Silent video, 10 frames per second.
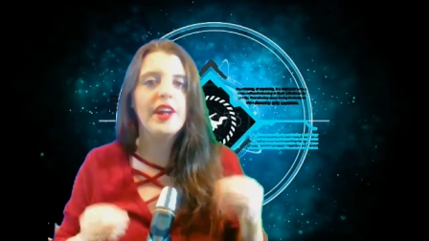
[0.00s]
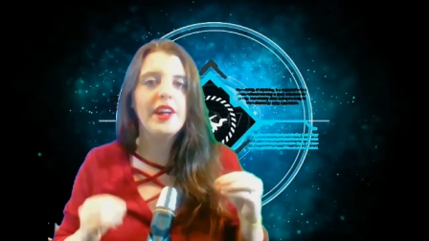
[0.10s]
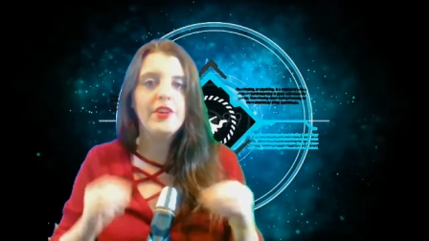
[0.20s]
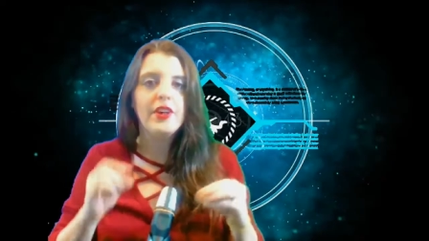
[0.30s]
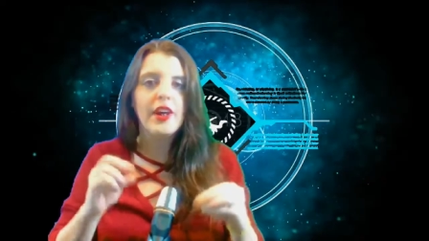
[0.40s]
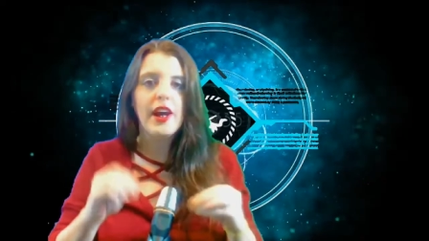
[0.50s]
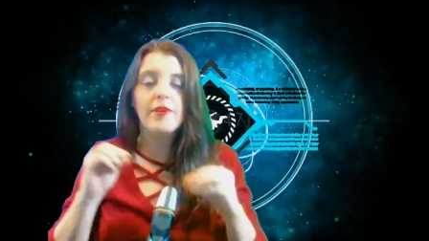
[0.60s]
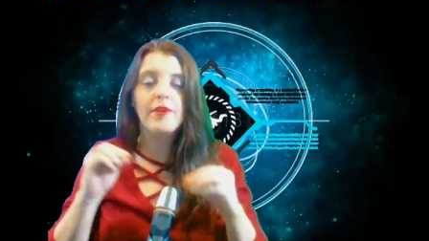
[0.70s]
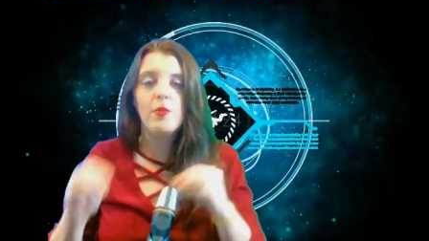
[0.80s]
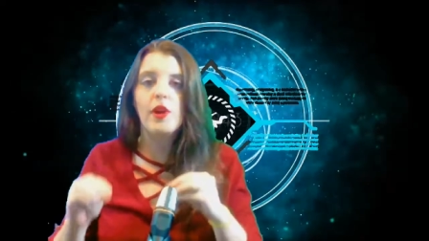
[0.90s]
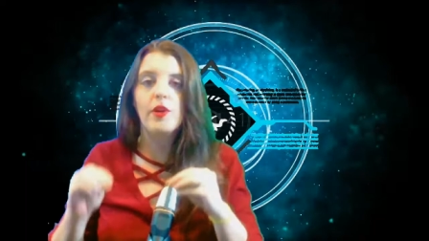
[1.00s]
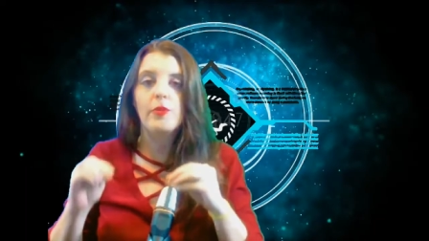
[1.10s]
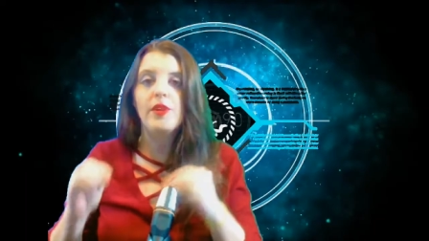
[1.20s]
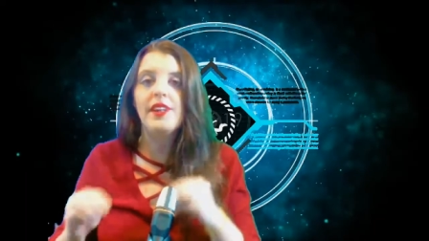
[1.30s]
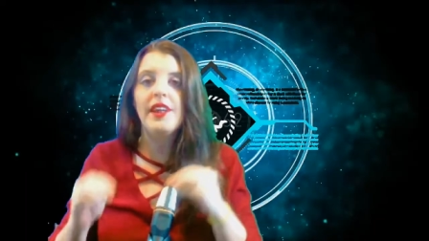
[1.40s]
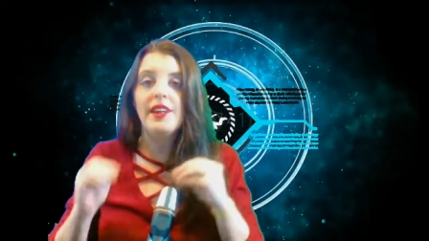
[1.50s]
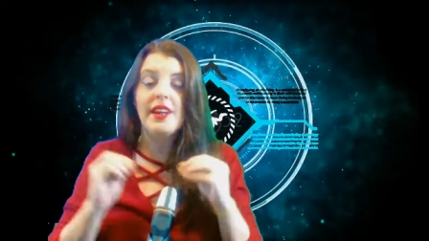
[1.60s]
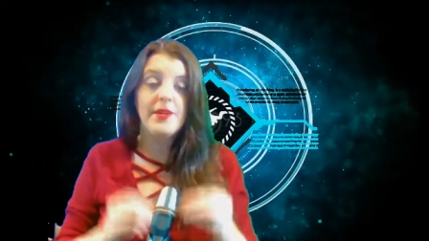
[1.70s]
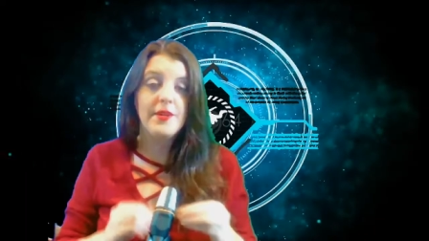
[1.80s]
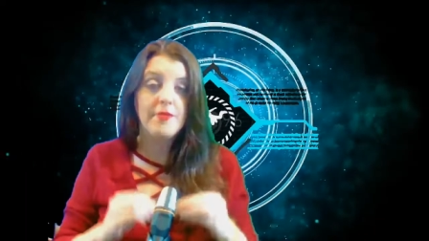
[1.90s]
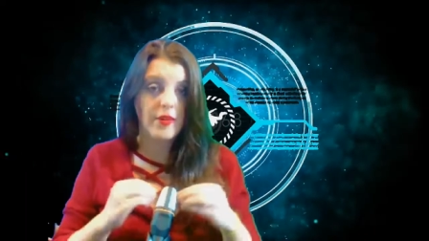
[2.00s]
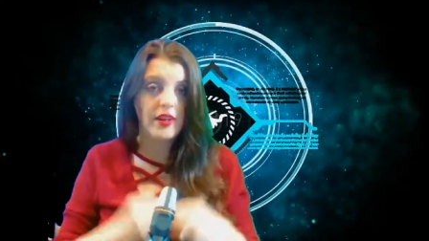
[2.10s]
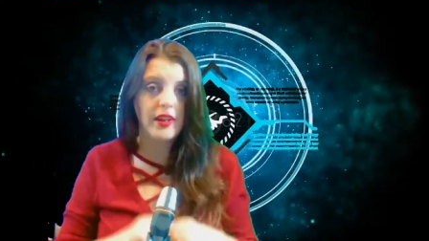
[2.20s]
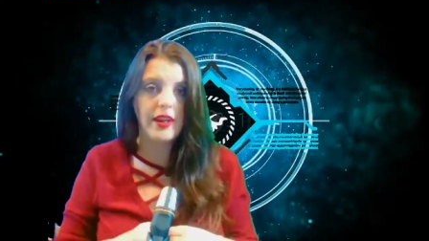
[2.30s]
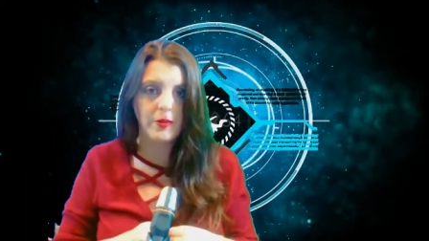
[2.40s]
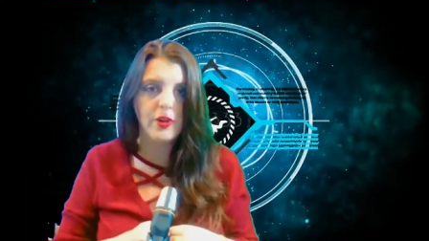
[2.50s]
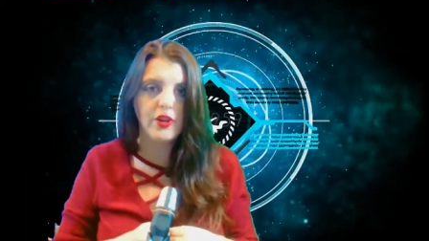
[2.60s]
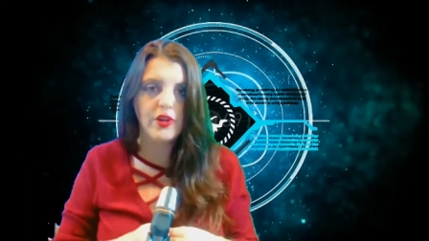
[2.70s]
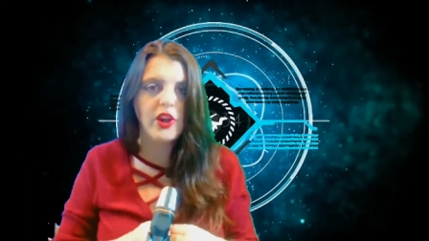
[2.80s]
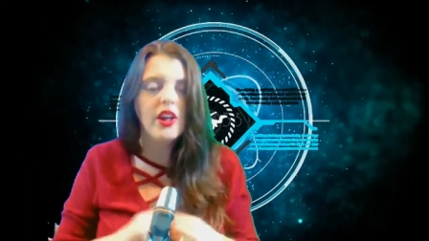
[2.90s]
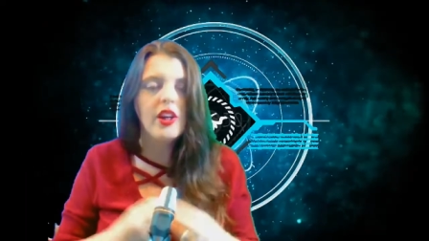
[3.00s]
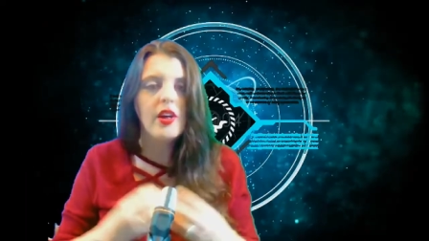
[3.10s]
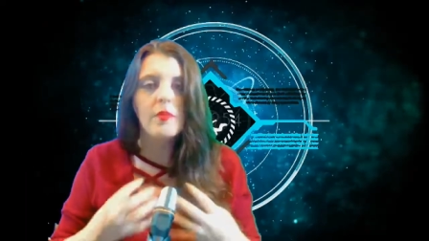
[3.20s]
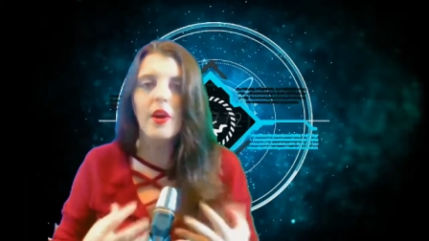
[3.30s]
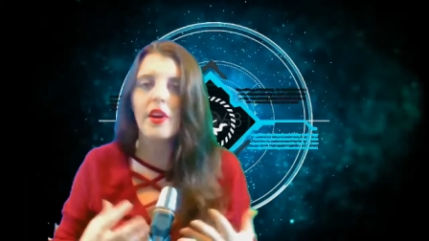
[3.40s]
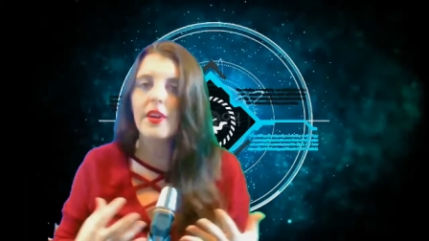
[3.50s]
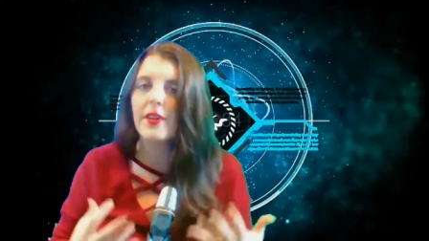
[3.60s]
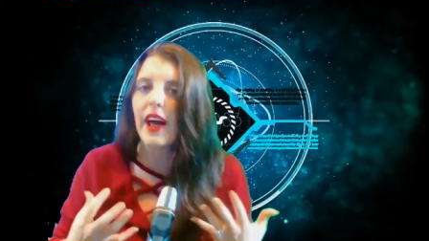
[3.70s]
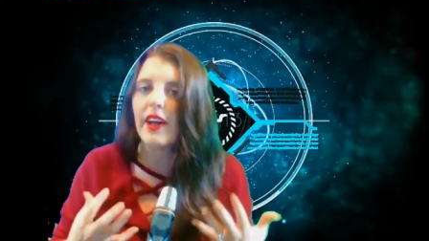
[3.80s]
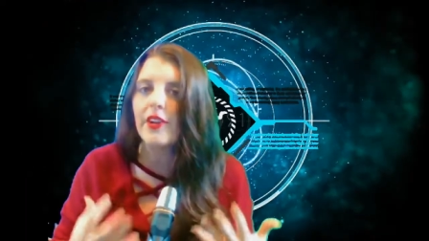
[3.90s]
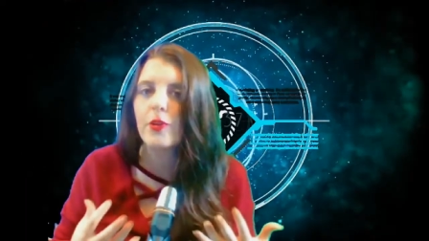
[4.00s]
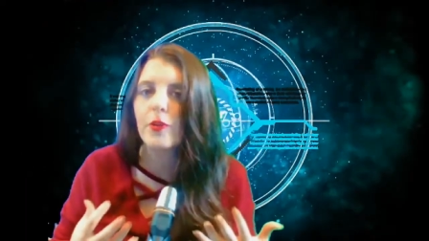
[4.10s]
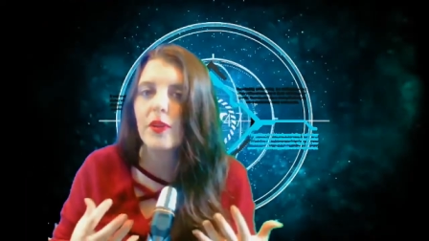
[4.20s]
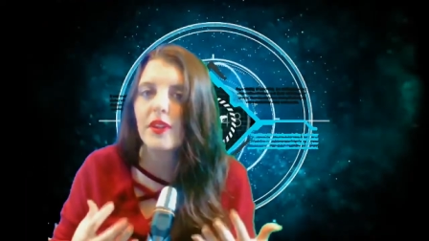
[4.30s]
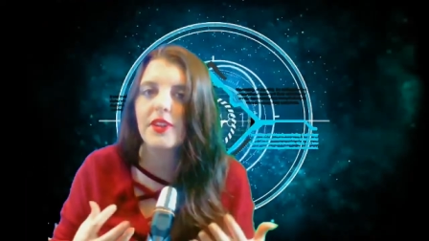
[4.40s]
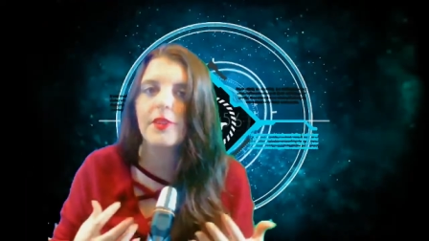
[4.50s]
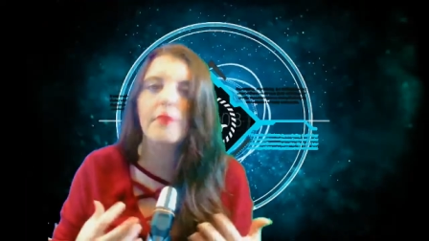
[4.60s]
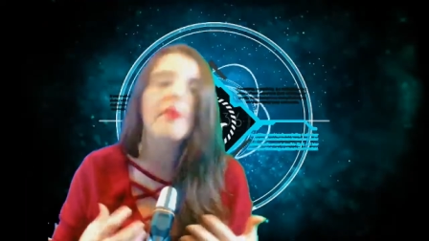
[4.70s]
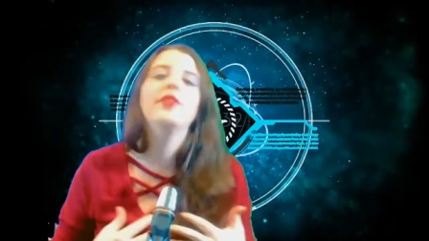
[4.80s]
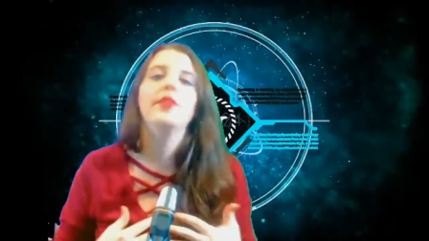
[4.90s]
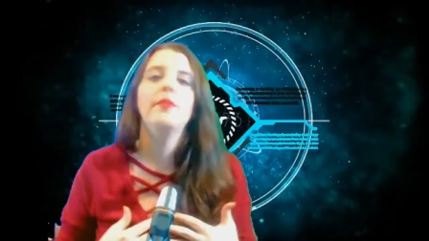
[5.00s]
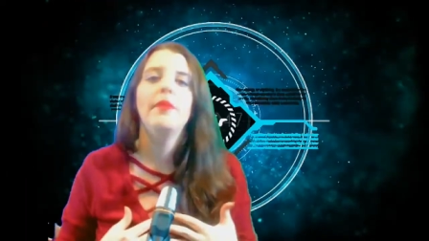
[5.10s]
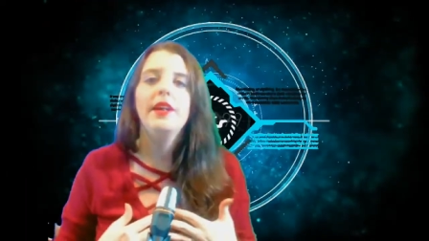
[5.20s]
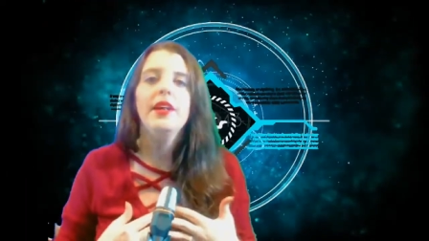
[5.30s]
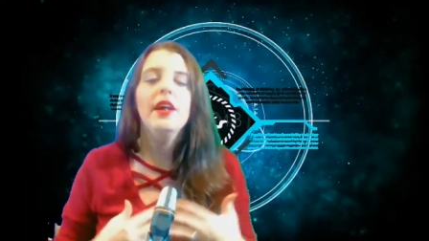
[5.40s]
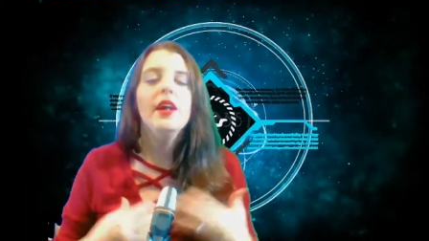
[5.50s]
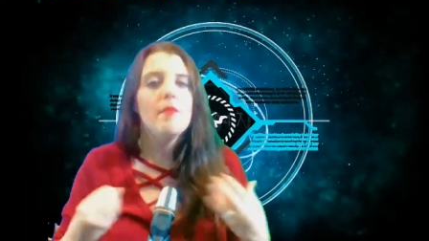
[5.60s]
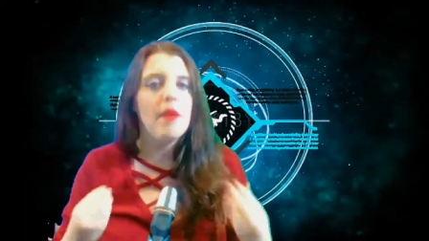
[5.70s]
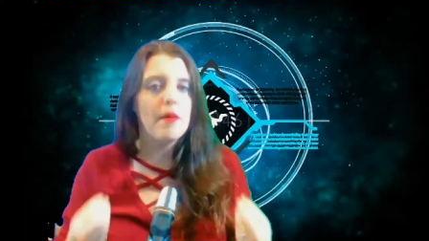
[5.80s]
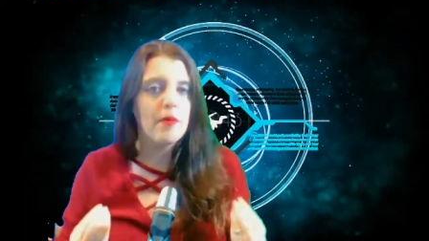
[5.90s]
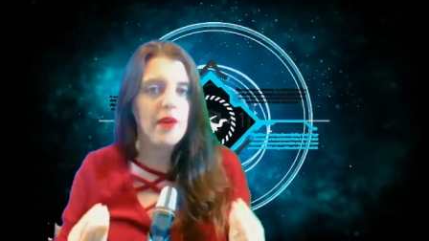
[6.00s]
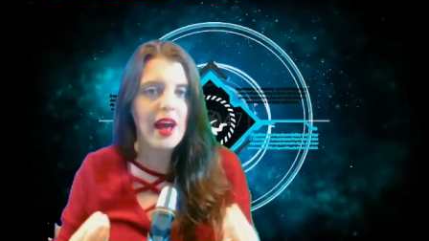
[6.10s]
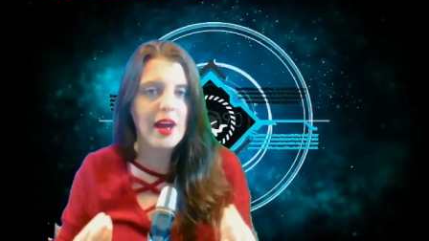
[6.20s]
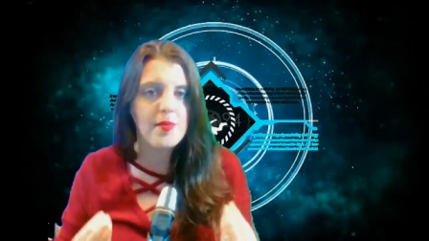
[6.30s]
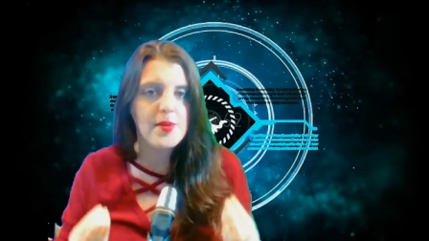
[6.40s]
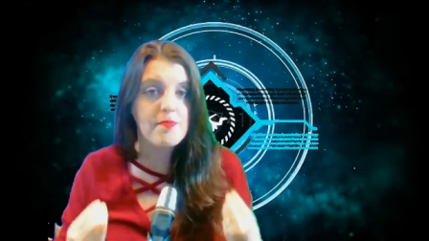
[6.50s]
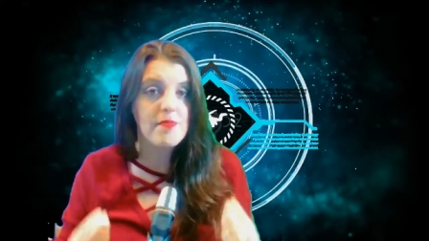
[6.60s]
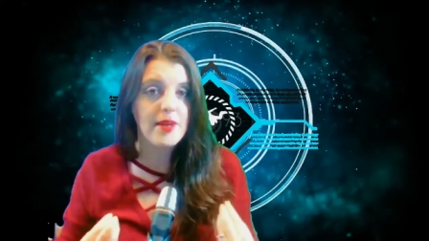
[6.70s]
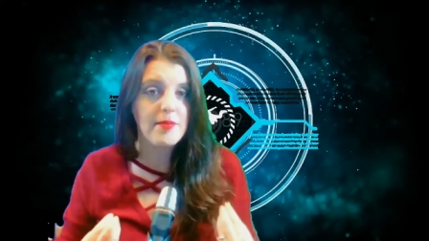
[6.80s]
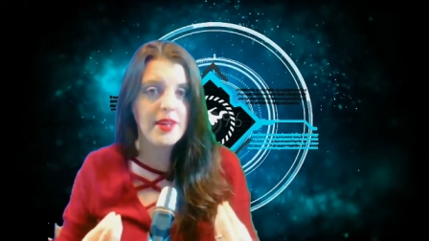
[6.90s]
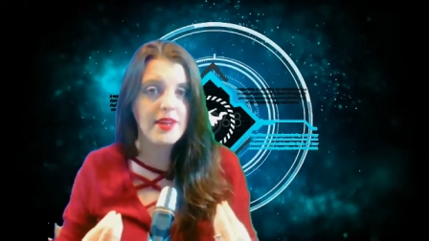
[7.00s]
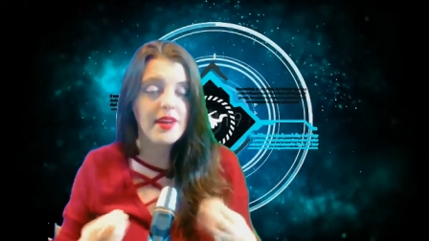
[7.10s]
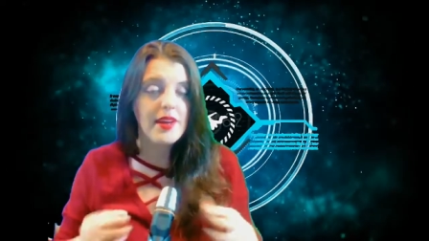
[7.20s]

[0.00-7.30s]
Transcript: that each and every word was in a different language. I'm not exactly sure what that's supposed to be, but perhaps, maybe,